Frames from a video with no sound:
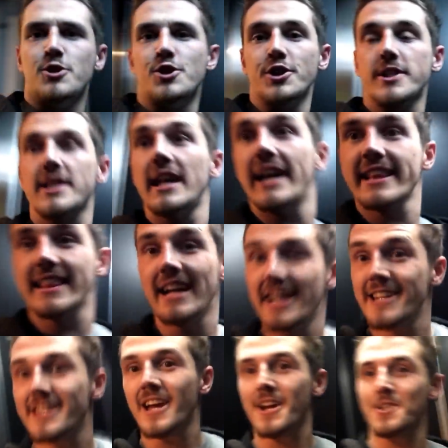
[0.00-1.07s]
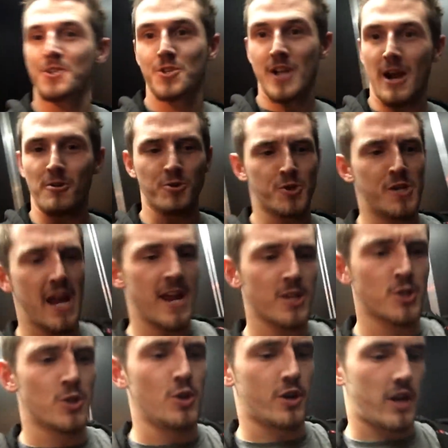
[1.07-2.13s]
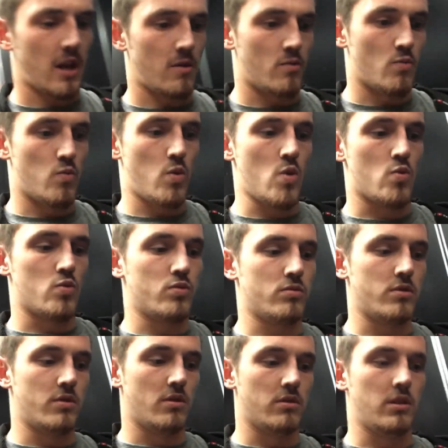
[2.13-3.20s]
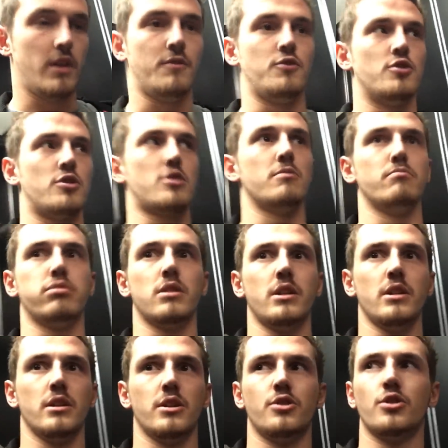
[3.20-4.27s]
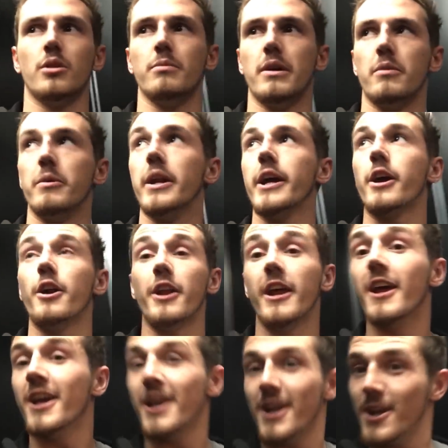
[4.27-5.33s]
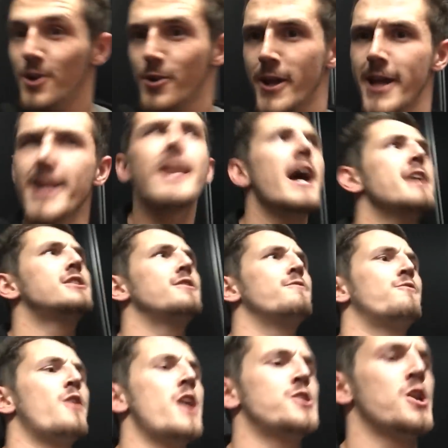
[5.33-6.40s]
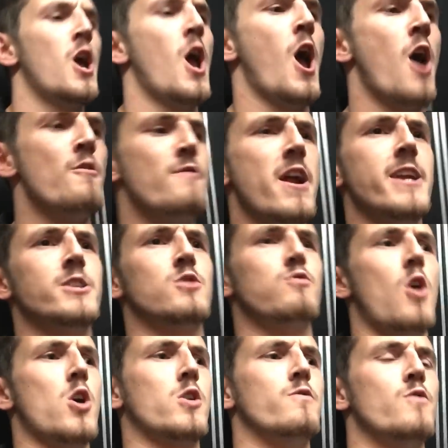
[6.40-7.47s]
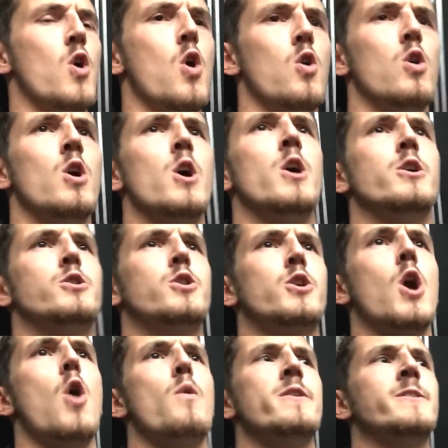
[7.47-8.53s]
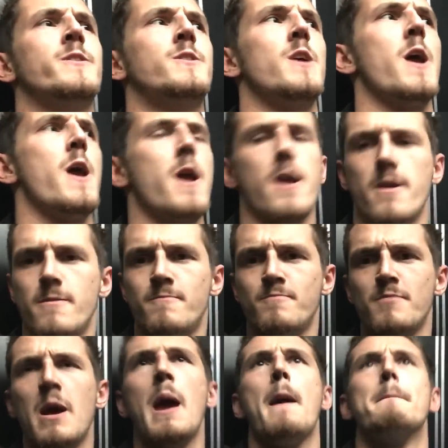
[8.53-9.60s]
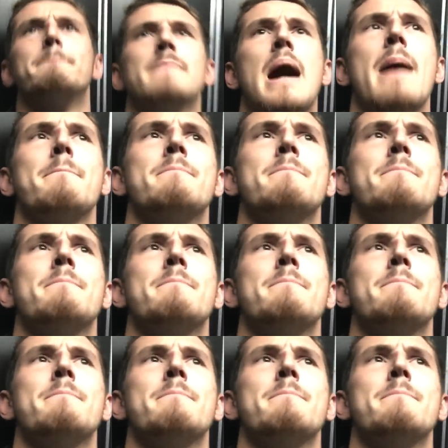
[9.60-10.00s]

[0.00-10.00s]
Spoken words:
just like that. Nice shower change, looking, whoa, the lift just completely dropped then when I got here. Looking nice and fresh and ready to rock and roll to go and see my